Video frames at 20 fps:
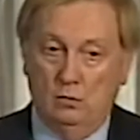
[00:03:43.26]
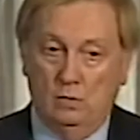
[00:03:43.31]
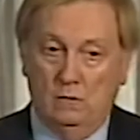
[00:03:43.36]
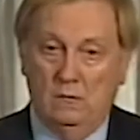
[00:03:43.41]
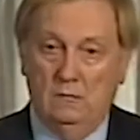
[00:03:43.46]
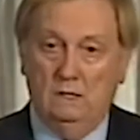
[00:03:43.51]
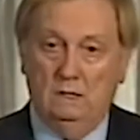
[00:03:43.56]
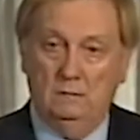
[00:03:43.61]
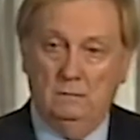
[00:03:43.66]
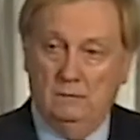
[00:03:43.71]

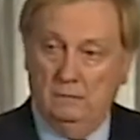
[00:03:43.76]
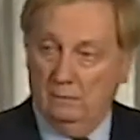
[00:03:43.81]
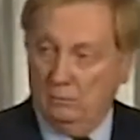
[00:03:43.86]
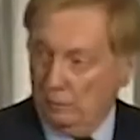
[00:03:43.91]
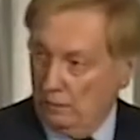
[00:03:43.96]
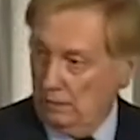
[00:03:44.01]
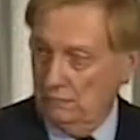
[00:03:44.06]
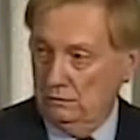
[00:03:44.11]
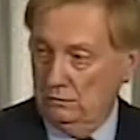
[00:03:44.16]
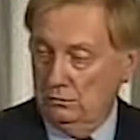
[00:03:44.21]
you're
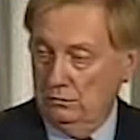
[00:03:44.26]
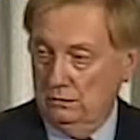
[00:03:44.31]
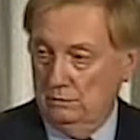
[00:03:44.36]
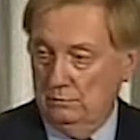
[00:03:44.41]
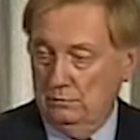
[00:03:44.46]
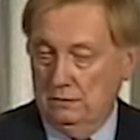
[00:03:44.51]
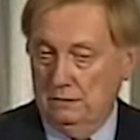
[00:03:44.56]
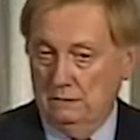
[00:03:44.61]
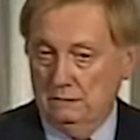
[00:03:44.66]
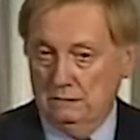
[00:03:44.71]
required by the
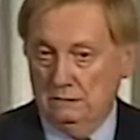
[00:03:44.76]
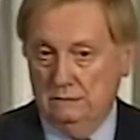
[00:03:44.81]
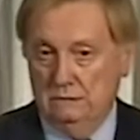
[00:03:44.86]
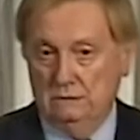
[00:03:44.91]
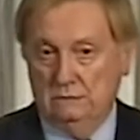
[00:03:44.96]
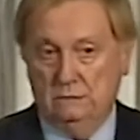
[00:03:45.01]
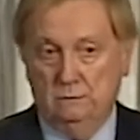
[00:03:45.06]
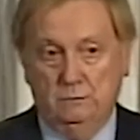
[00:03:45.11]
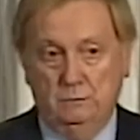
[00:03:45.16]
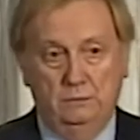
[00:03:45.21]
regulatory
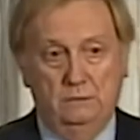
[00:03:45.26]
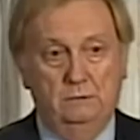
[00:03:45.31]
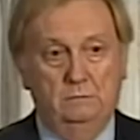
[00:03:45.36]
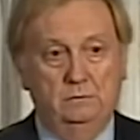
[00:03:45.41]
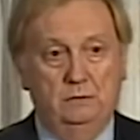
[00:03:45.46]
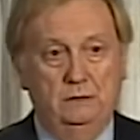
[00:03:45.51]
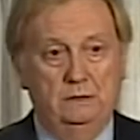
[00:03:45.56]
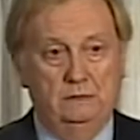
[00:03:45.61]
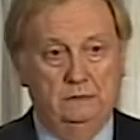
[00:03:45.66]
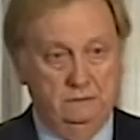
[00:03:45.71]
process
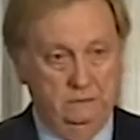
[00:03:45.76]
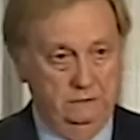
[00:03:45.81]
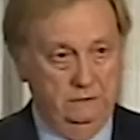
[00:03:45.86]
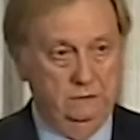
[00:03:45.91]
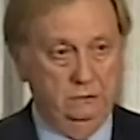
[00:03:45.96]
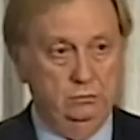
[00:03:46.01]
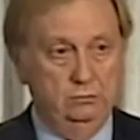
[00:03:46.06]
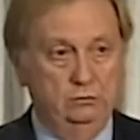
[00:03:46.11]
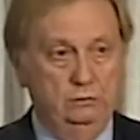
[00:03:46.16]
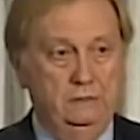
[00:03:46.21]
to put in
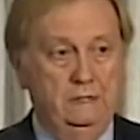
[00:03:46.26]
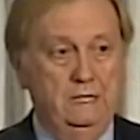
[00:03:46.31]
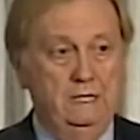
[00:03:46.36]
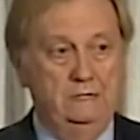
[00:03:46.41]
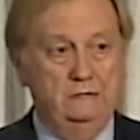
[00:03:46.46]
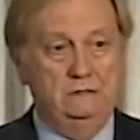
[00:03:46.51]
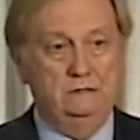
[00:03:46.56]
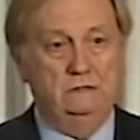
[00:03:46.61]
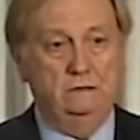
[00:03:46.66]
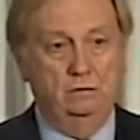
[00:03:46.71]
place
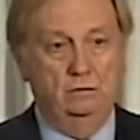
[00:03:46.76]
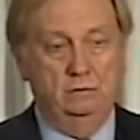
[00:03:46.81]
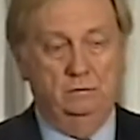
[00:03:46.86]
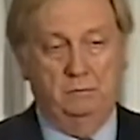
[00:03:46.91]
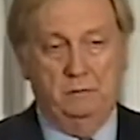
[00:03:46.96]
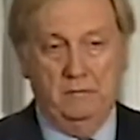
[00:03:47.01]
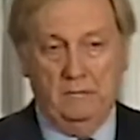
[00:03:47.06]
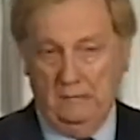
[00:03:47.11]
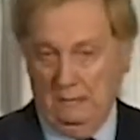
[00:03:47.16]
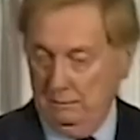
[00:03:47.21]
additional
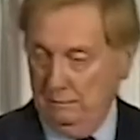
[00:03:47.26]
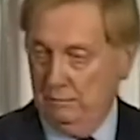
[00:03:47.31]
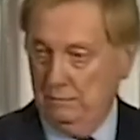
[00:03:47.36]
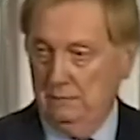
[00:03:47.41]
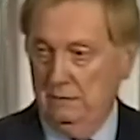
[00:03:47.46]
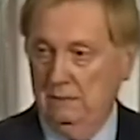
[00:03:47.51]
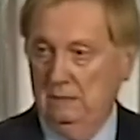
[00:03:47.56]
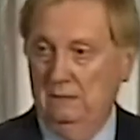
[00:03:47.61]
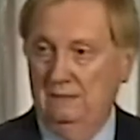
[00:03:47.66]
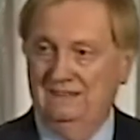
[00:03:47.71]
casing or
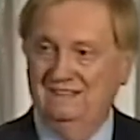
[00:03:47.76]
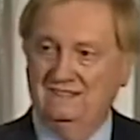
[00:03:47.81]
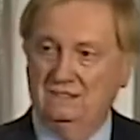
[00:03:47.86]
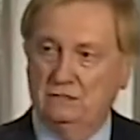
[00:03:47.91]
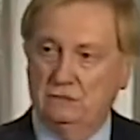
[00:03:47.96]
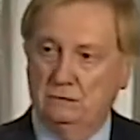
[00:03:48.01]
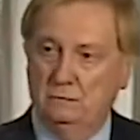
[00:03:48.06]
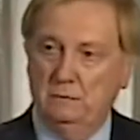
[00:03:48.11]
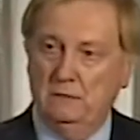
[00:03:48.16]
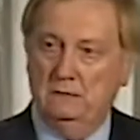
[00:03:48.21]
pipe
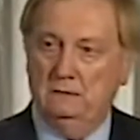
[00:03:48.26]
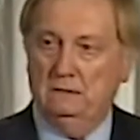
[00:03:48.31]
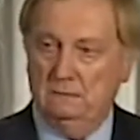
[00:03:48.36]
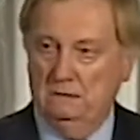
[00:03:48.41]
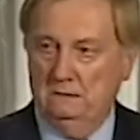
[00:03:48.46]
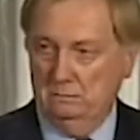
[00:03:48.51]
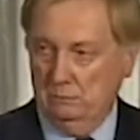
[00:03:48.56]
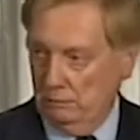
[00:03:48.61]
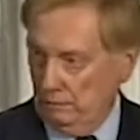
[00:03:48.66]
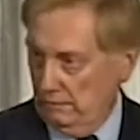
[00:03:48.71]
and to
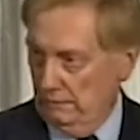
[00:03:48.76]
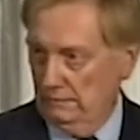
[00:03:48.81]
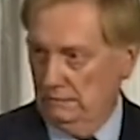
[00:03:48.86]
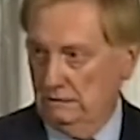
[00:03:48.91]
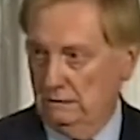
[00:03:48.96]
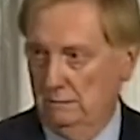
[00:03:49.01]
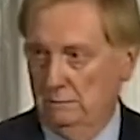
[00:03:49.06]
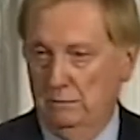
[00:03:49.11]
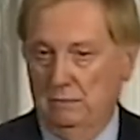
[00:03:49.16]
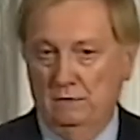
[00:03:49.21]
cement it
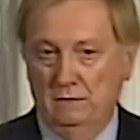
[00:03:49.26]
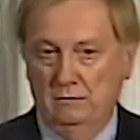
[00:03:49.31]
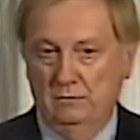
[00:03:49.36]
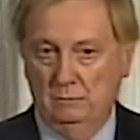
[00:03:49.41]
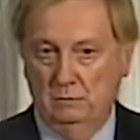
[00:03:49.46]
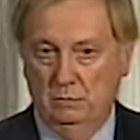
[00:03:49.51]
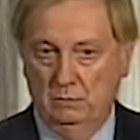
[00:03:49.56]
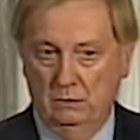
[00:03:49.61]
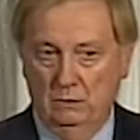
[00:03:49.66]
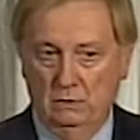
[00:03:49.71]
in
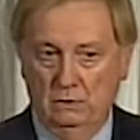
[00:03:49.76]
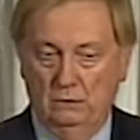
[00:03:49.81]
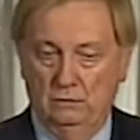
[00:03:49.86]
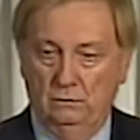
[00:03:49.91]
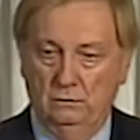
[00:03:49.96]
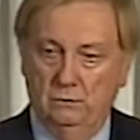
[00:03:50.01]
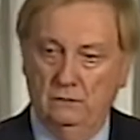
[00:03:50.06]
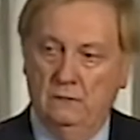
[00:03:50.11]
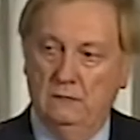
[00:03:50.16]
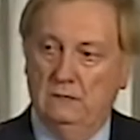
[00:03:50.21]
place above
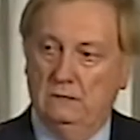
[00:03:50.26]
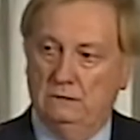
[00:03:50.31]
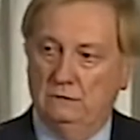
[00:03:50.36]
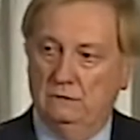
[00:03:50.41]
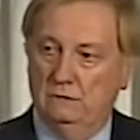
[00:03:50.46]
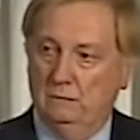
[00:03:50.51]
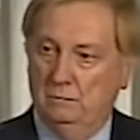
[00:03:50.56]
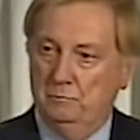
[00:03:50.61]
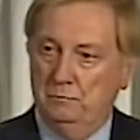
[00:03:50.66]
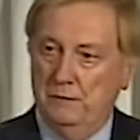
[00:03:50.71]
and
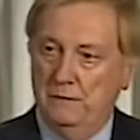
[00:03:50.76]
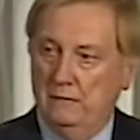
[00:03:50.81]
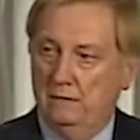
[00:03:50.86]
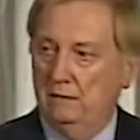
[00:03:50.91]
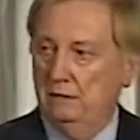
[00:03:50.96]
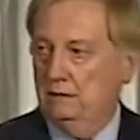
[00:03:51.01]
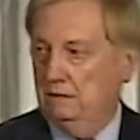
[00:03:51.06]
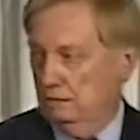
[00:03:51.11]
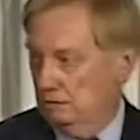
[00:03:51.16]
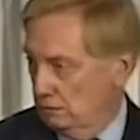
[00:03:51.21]
below so
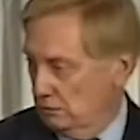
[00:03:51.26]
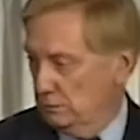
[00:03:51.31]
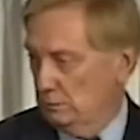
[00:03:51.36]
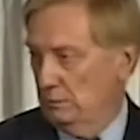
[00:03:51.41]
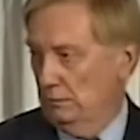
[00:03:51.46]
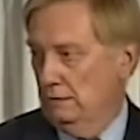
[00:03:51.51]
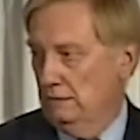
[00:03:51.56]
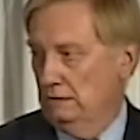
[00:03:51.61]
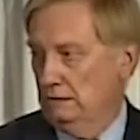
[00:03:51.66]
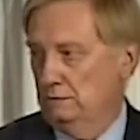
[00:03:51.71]
that a
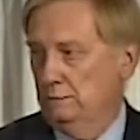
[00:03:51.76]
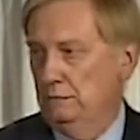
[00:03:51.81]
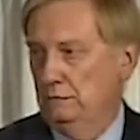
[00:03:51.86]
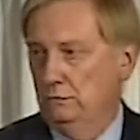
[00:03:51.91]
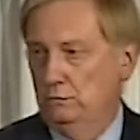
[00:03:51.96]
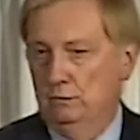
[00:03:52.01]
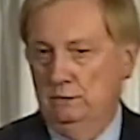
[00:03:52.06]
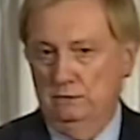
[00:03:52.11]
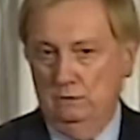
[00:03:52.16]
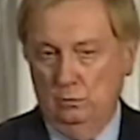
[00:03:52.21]
barrier is
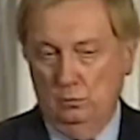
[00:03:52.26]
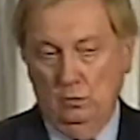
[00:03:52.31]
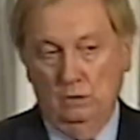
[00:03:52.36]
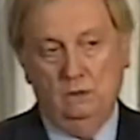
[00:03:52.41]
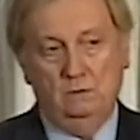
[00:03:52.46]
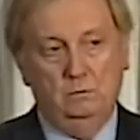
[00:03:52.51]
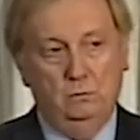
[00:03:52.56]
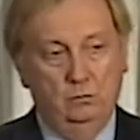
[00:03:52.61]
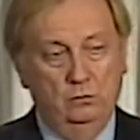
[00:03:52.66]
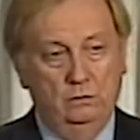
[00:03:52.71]
placed
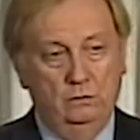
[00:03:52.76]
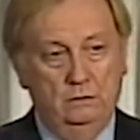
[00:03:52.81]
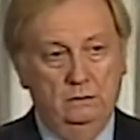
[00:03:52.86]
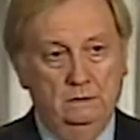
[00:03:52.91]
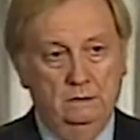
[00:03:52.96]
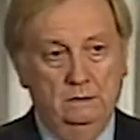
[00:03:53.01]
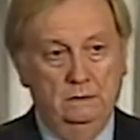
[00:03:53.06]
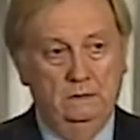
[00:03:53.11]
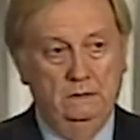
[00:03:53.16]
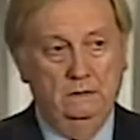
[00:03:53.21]
between the
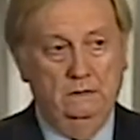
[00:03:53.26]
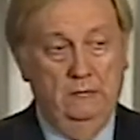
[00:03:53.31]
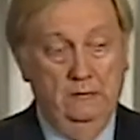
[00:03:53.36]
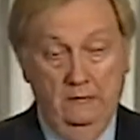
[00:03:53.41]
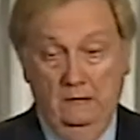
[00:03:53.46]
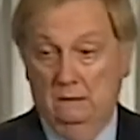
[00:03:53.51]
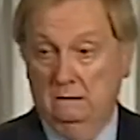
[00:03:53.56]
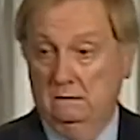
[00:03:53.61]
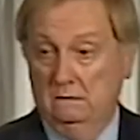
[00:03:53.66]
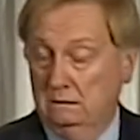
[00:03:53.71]
wellbore
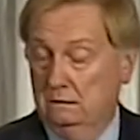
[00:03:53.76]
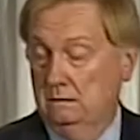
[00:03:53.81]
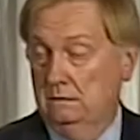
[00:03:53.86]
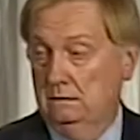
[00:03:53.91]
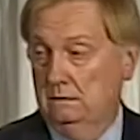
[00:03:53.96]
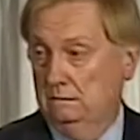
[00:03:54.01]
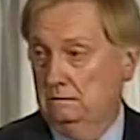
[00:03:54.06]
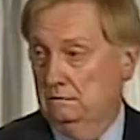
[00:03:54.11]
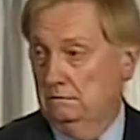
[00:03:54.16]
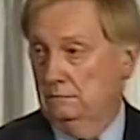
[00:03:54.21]

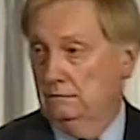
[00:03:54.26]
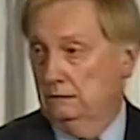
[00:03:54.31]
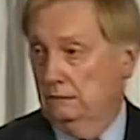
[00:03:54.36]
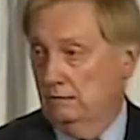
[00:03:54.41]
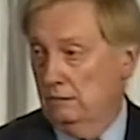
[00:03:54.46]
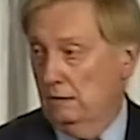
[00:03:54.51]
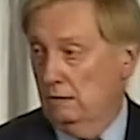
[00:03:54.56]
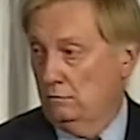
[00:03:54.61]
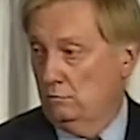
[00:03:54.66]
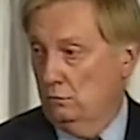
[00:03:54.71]
and
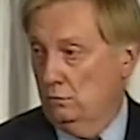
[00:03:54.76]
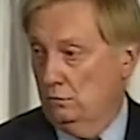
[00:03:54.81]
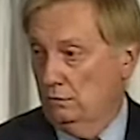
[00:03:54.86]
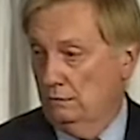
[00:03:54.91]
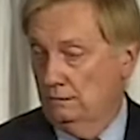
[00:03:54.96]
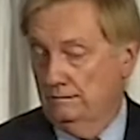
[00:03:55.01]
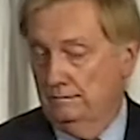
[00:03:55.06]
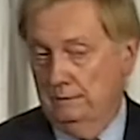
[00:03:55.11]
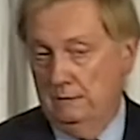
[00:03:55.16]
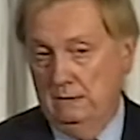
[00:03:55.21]
the
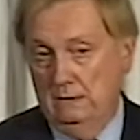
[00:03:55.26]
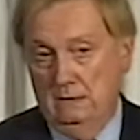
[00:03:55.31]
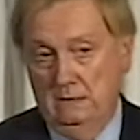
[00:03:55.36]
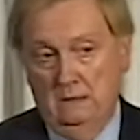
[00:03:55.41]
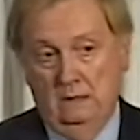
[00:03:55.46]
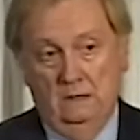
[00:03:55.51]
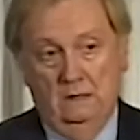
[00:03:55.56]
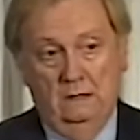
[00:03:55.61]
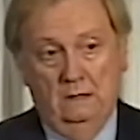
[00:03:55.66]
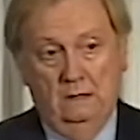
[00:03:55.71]
groundwater.